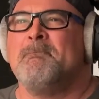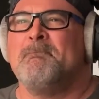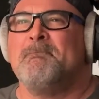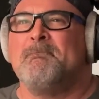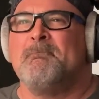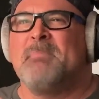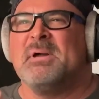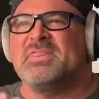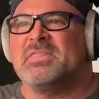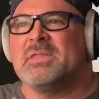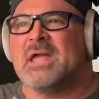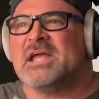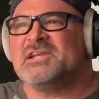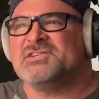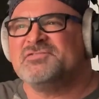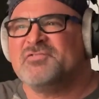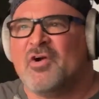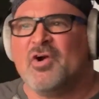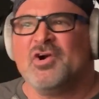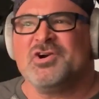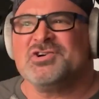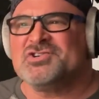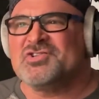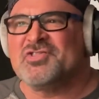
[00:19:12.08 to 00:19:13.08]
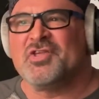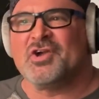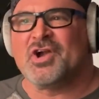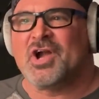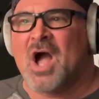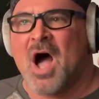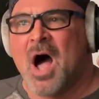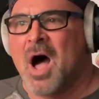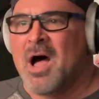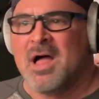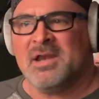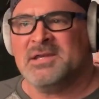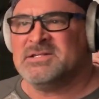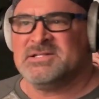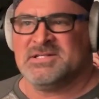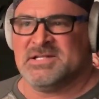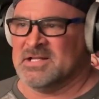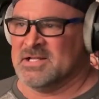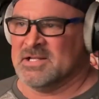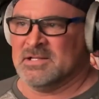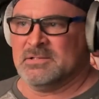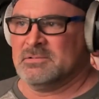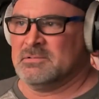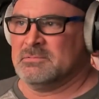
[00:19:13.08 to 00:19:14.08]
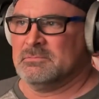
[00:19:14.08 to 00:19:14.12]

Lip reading: But as far as the content,